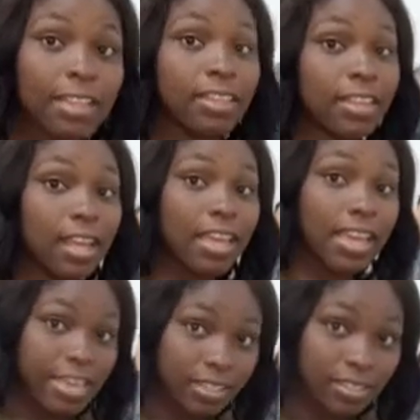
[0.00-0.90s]
the
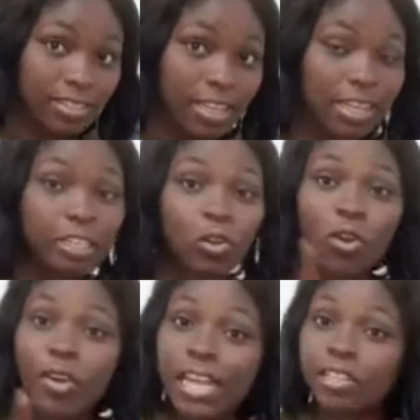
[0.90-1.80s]
ease to
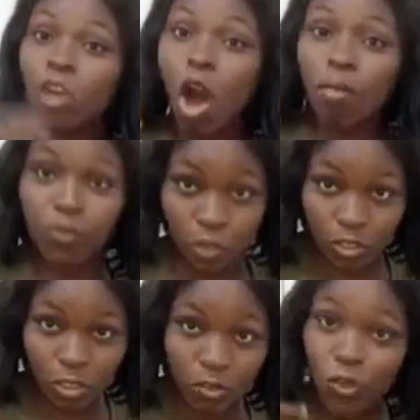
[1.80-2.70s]
create
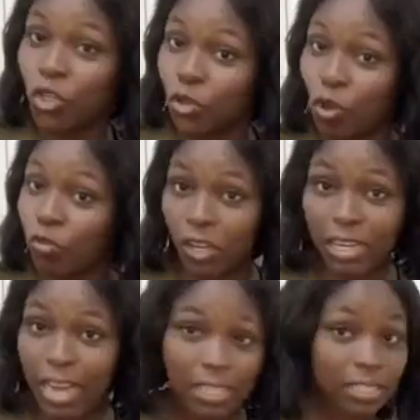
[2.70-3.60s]
comfort for you or for your
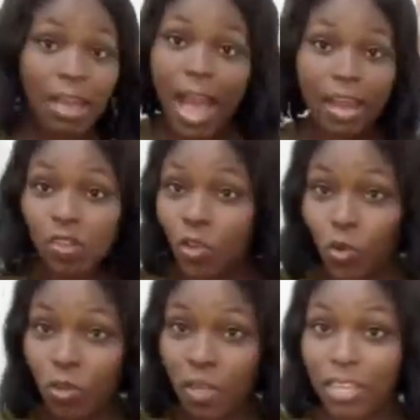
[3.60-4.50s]
client. I don't know who
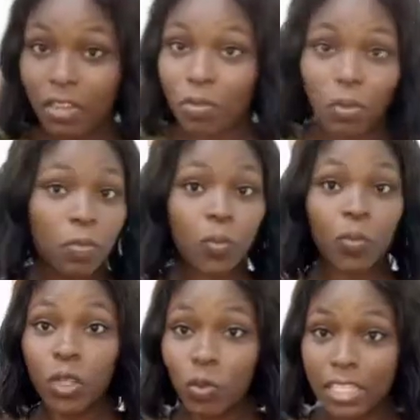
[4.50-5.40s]
you're making it for,
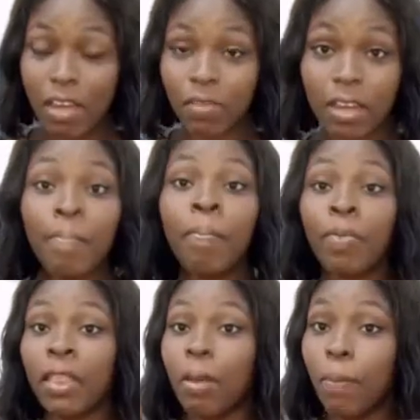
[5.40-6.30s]
whichever,
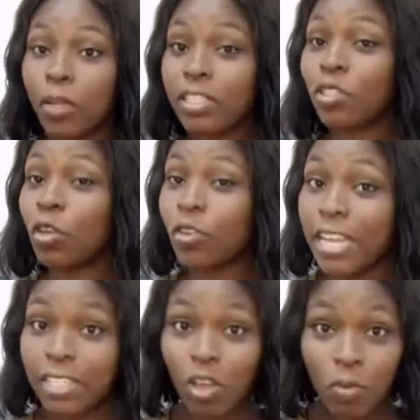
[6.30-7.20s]
but it's to
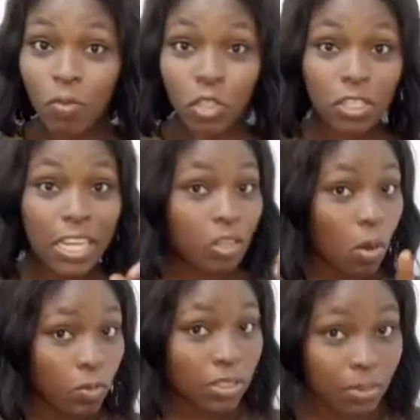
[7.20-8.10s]
create comfort. You need
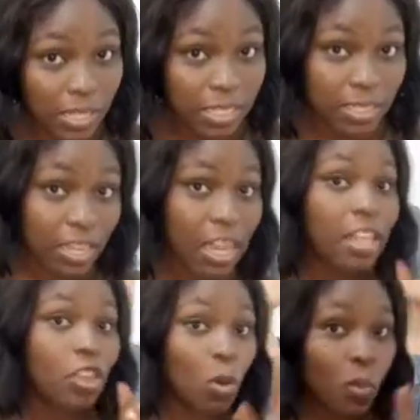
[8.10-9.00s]
comfortability.
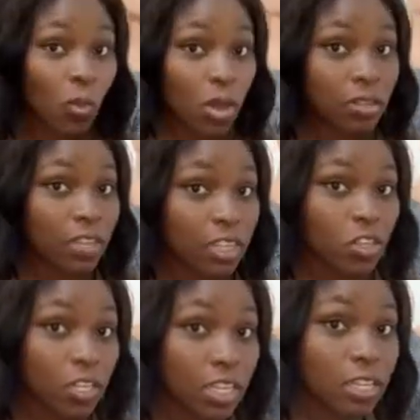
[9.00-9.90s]
Number one thing
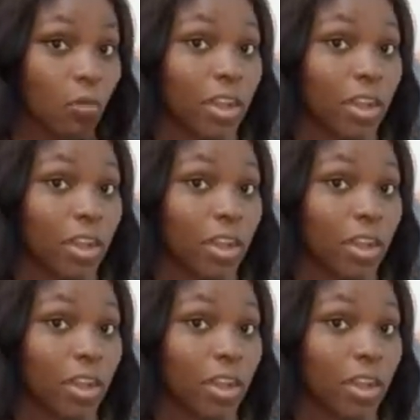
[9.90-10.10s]
you need